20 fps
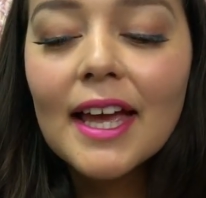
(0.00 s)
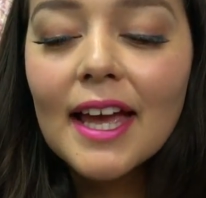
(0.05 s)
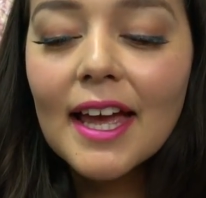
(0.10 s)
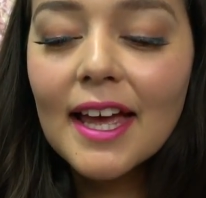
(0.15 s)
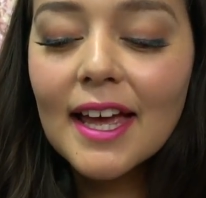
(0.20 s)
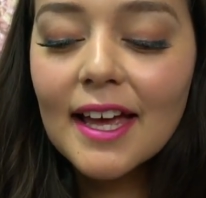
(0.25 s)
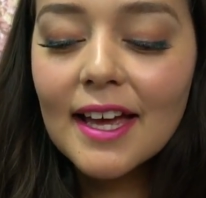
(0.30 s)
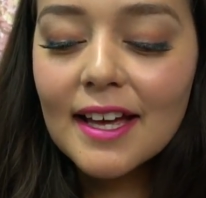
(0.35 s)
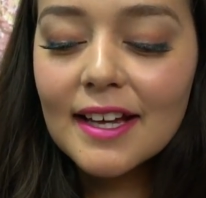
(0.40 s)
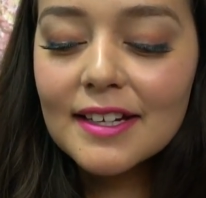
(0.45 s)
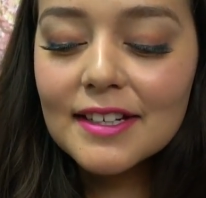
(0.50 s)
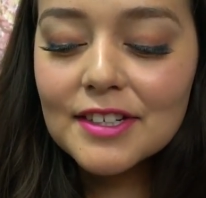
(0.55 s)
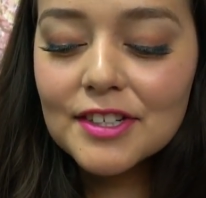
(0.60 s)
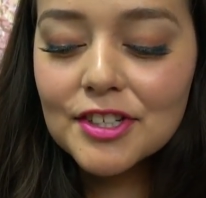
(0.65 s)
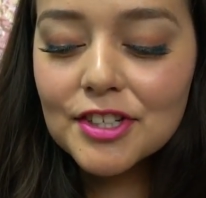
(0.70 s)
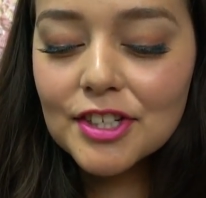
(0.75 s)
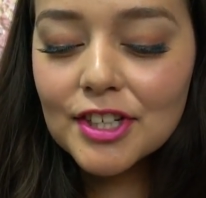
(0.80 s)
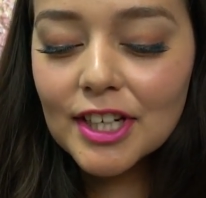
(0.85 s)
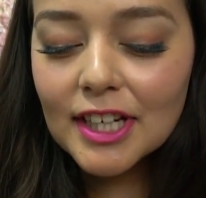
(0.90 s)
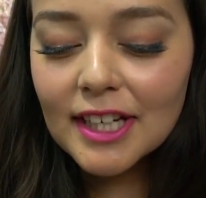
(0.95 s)
and
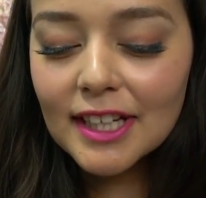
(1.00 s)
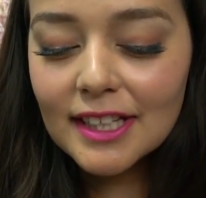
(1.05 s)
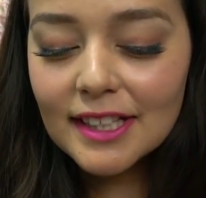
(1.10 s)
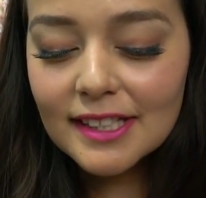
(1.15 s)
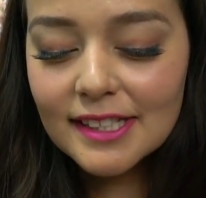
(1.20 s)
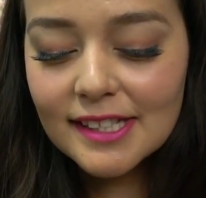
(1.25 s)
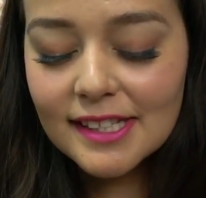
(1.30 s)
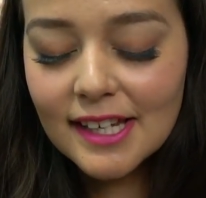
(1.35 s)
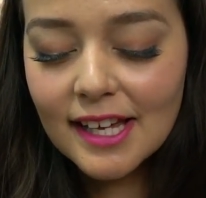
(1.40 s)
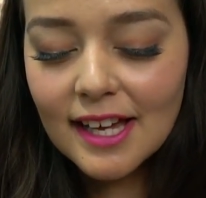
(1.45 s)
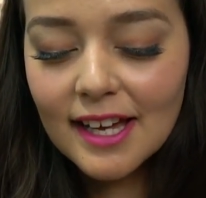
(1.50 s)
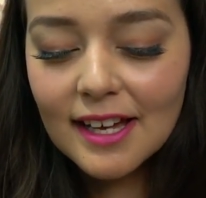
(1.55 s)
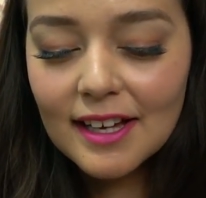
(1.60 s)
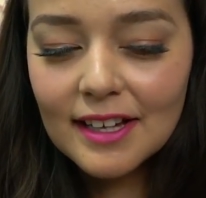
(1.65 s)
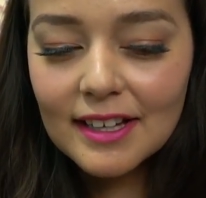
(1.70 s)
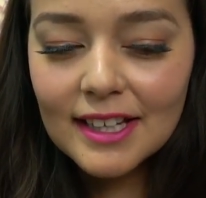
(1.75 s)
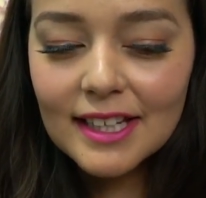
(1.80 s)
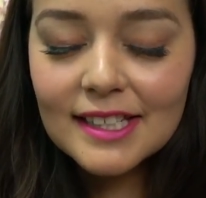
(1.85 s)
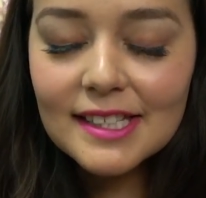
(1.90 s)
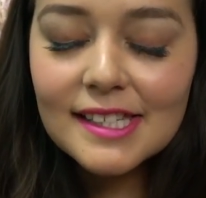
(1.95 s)

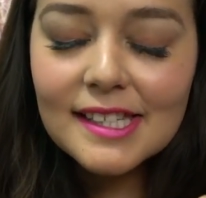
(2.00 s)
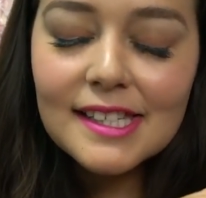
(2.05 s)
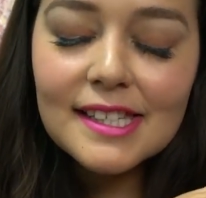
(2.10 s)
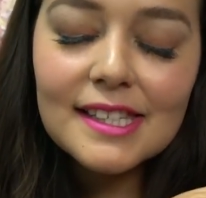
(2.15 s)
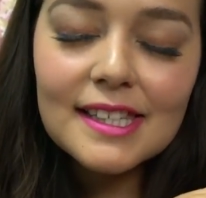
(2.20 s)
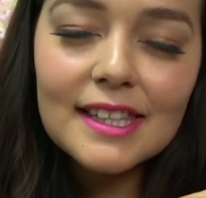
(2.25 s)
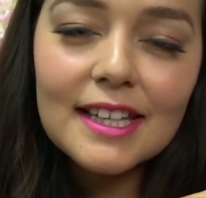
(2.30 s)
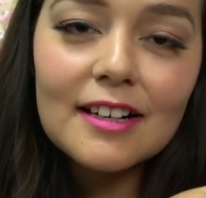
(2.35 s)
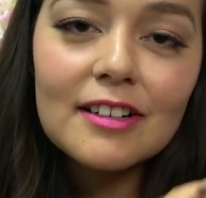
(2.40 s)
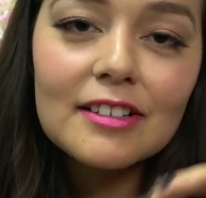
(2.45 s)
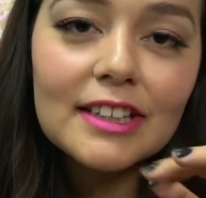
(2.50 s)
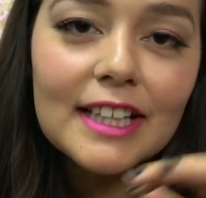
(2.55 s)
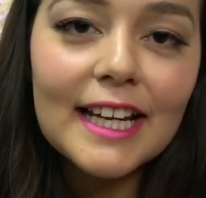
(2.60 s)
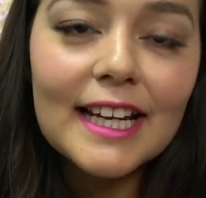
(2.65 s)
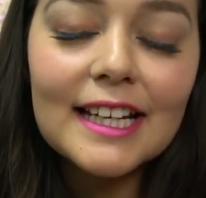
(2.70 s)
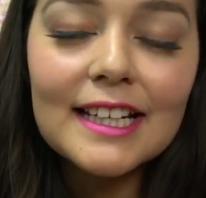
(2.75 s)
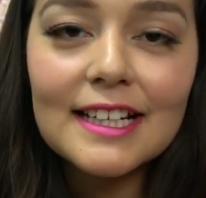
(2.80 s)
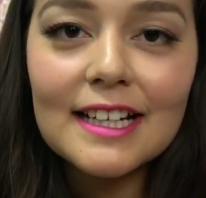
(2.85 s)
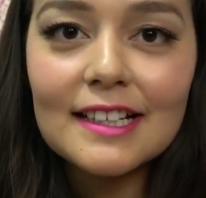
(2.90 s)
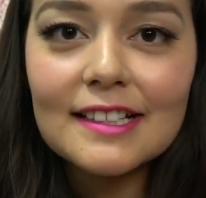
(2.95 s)
they're
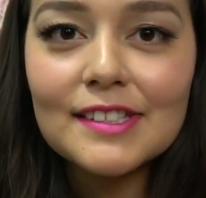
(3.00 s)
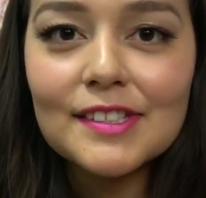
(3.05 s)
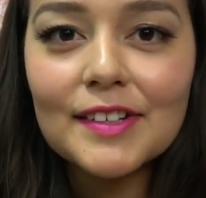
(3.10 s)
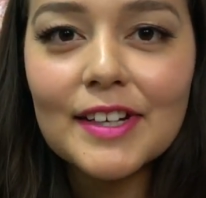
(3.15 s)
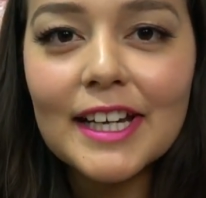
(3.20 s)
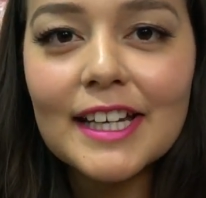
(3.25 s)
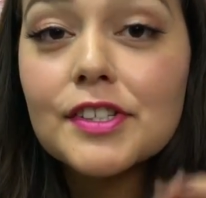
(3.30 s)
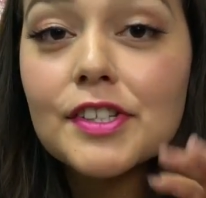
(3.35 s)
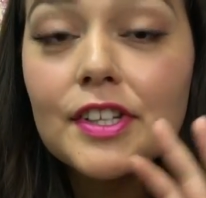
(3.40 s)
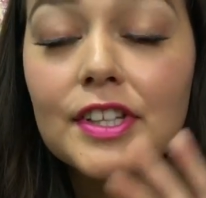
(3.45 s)
laying ducks, okay?